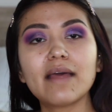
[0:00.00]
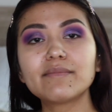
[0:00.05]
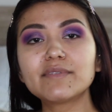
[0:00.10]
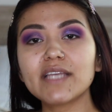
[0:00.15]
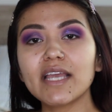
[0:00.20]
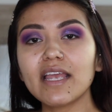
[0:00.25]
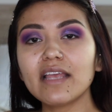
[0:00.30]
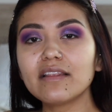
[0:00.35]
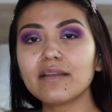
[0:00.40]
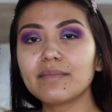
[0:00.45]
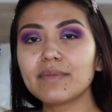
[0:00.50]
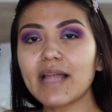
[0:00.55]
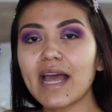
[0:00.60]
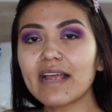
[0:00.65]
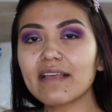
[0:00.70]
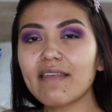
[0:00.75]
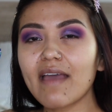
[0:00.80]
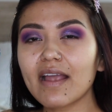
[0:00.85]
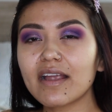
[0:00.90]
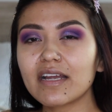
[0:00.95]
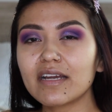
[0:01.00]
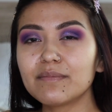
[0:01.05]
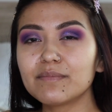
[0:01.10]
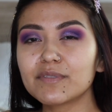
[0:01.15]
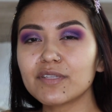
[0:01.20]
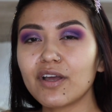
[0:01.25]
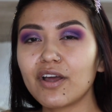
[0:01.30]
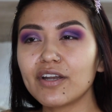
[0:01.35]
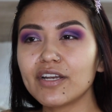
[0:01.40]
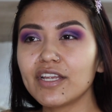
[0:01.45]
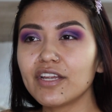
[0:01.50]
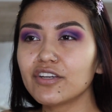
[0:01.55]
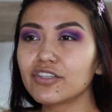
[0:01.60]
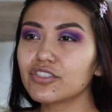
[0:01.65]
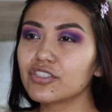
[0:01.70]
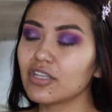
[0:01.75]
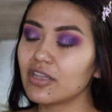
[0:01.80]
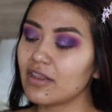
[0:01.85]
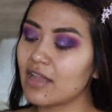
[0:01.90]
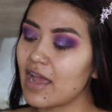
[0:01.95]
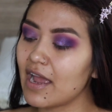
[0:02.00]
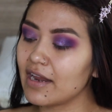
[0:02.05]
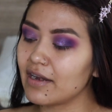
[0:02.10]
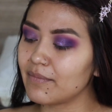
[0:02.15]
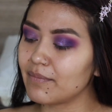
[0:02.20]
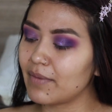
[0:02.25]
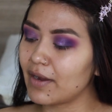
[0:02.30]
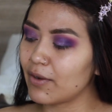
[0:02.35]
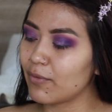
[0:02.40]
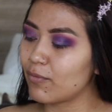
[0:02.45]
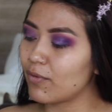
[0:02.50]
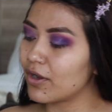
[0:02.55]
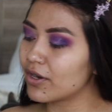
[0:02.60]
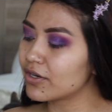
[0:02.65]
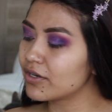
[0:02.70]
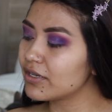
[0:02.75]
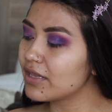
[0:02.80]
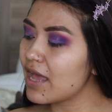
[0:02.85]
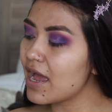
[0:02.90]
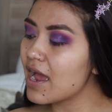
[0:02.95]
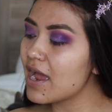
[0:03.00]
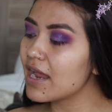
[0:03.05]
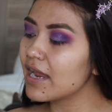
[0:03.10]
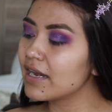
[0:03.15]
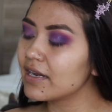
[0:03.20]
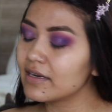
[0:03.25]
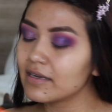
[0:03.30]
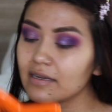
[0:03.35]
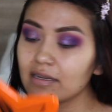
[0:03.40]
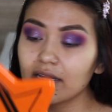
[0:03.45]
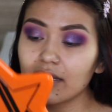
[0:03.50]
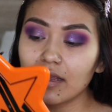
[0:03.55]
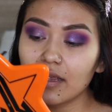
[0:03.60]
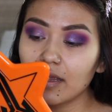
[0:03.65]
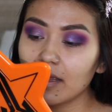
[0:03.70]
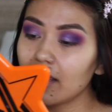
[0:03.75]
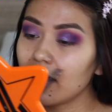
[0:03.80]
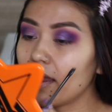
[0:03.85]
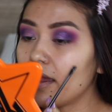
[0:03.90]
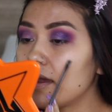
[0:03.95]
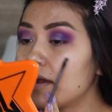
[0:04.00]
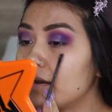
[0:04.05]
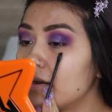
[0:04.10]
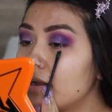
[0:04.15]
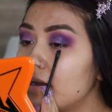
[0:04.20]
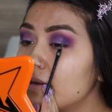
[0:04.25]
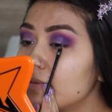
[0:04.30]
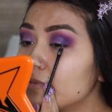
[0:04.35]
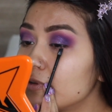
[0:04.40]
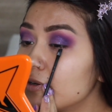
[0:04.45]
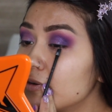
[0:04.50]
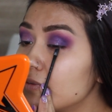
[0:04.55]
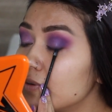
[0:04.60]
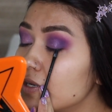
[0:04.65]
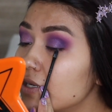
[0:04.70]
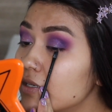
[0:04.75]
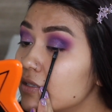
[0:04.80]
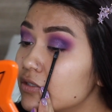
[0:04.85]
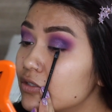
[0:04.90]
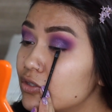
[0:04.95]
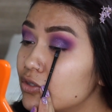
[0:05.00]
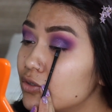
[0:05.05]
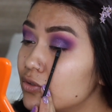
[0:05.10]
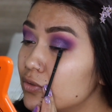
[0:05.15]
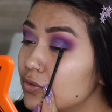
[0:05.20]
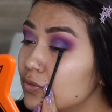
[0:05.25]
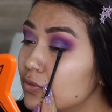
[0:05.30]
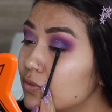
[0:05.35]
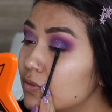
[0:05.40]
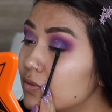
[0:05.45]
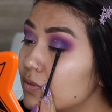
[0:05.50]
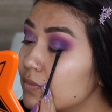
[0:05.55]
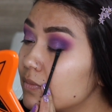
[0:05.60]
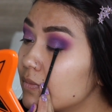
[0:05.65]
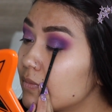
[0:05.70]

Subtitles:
I'm taking the black that comes on here to line my waterline, and I'm going to